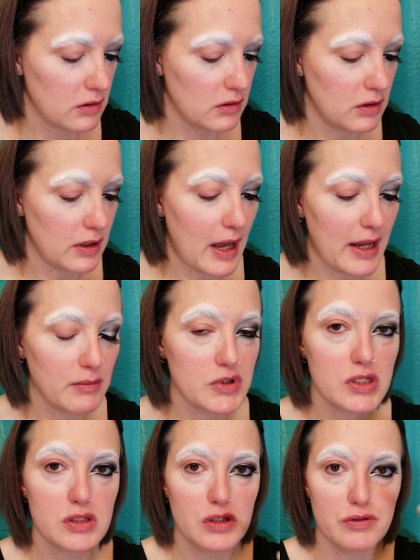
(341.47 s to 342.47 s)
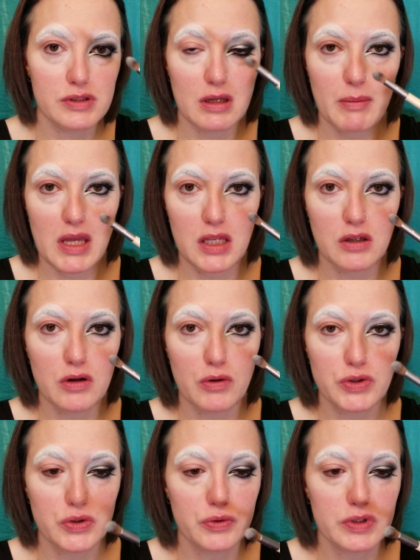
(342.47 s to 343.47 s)
And I'm just using my Eco
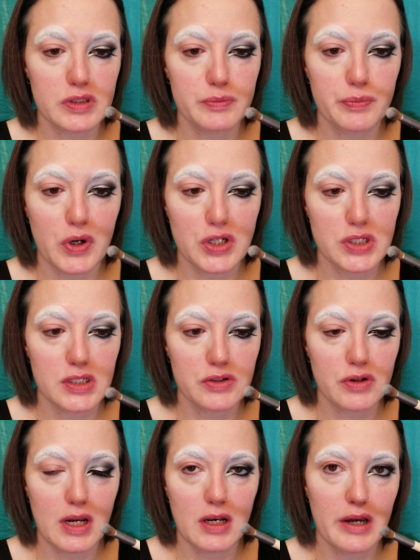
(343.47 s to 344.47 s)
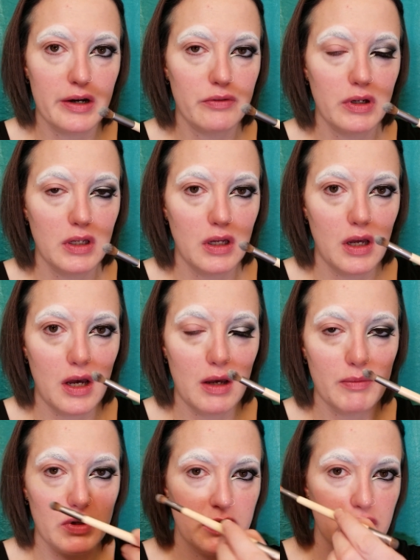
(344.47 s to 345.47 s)
Tools brushes right now.
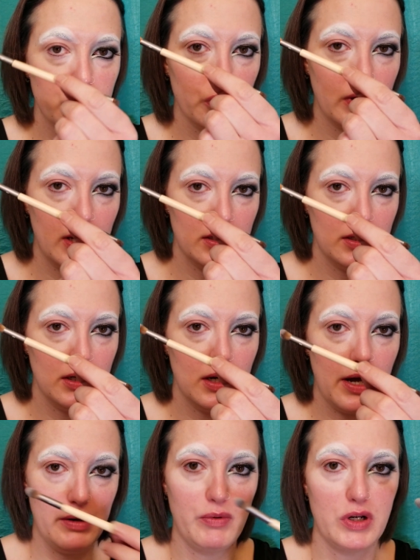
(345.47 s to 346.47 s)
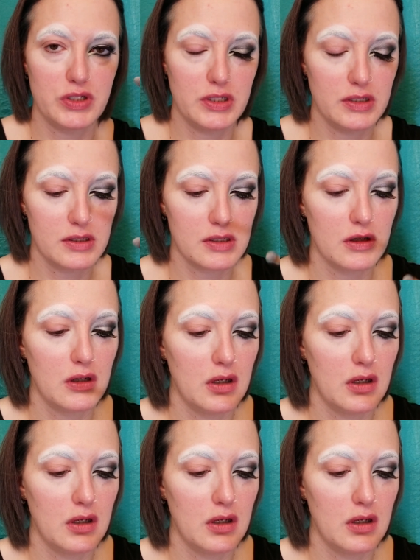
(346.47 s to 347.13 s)
They're the dual-ended eye brushes.